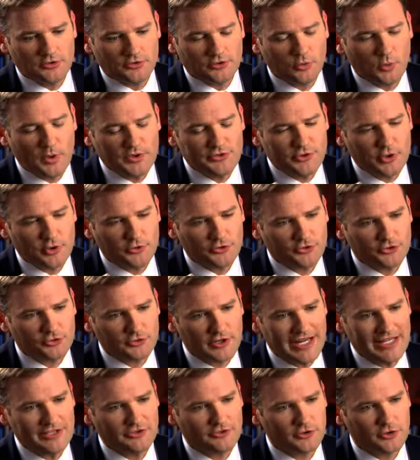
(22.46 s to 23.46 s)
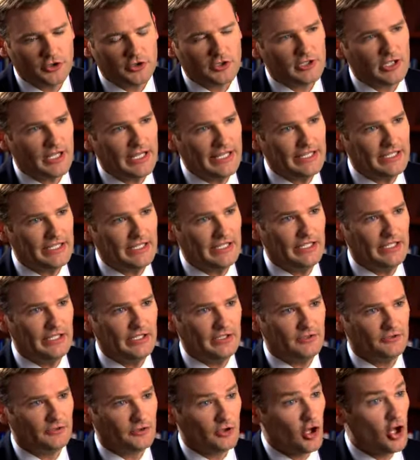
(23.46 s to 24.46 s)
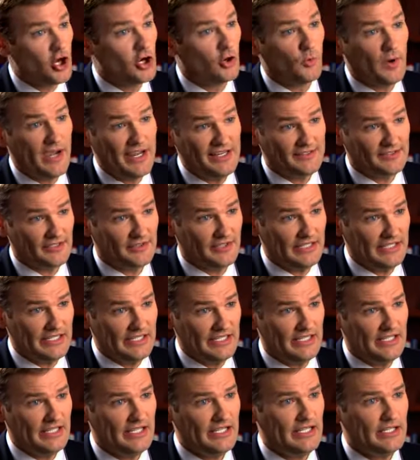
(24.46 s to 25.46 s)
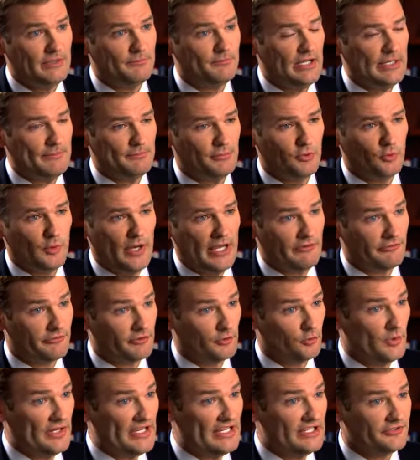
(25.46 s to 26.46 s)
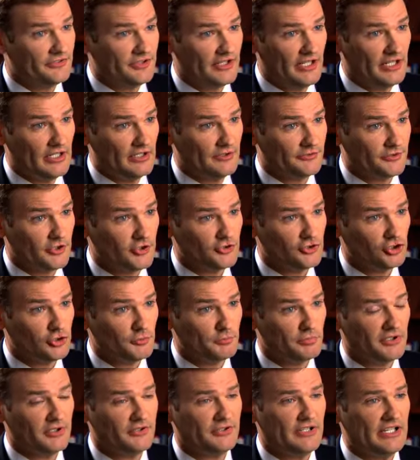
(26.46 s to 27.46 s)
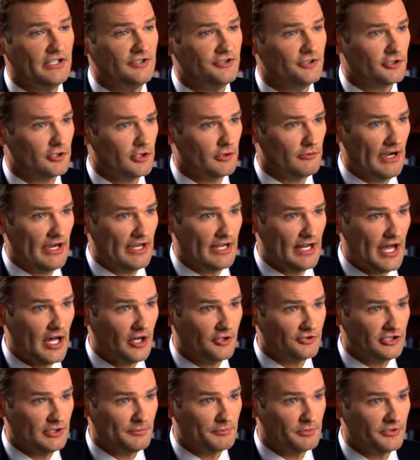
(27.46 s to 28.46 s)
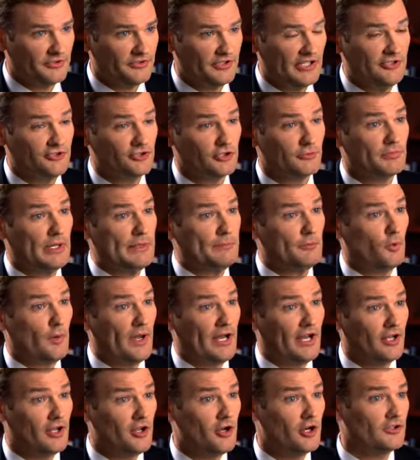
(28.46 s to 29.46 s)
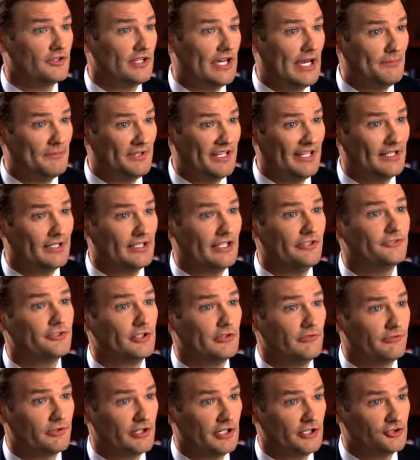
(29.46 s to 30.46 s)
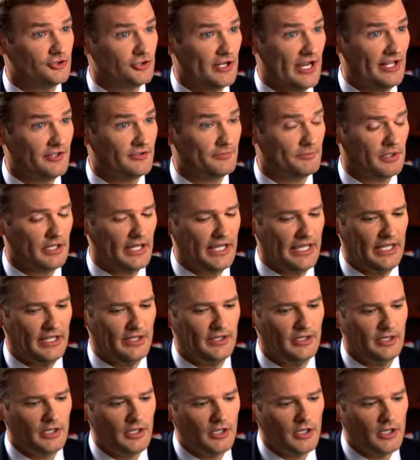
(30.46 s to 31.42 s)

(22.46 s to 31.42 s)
So what those strains look like is long waits in the ED, people wait for weeks to get a surgical procedure or radiology procedure, people wait a long time to get listed for a transplant.